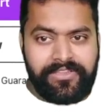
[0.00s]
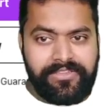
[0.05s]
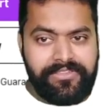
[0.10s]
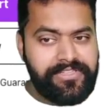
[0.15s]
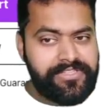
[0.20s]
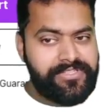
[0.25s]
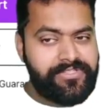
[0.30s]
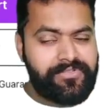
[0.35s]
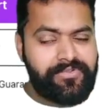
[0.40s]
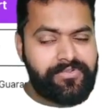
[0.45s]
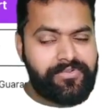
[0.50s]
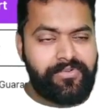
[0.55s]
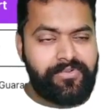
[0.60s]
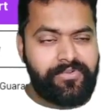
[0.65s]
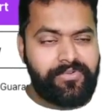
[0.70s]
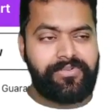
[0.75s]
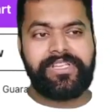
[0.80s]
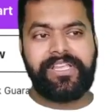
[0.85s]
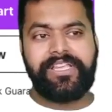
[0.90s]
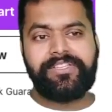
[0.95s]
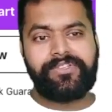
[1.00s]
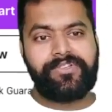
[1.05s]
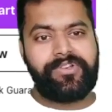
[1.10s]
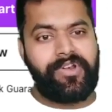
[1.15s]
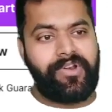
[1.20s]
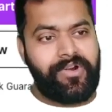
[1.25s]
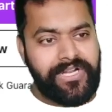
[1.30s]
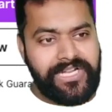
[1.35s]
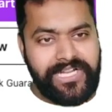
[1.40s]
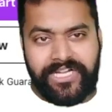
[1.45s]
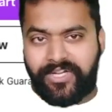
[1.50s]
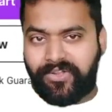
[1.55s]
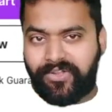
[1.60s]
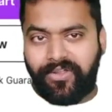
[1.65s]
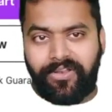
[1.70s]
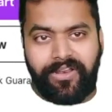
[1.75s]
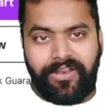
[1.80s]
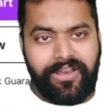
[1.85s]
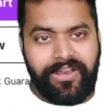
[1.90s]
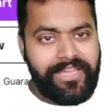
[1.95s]
This course is not at
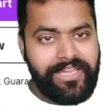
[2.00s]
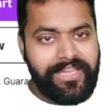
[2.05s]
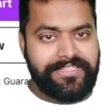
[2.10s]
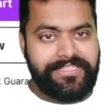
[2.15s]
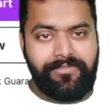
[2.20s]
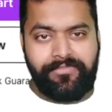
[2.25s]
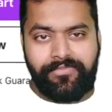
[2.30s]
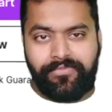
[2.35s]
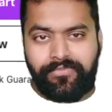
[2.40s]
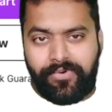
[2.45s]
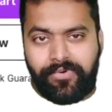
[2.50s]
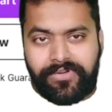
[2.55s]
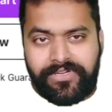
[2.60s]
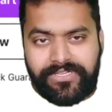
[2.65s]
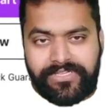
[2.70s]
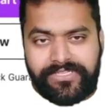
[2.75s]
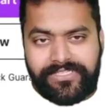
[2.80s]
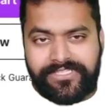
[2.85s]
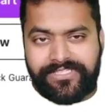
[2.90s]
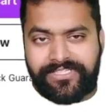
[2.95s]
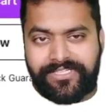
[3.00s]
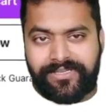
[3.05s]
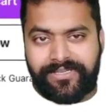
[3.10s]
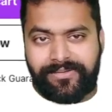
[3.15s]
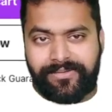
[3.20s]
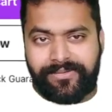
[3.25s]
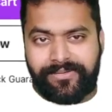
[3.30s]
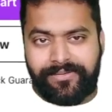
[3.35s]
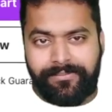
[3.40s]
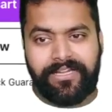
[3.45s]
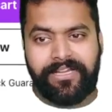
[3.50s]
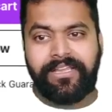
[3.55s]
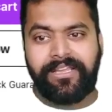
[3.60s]
all exam focused, but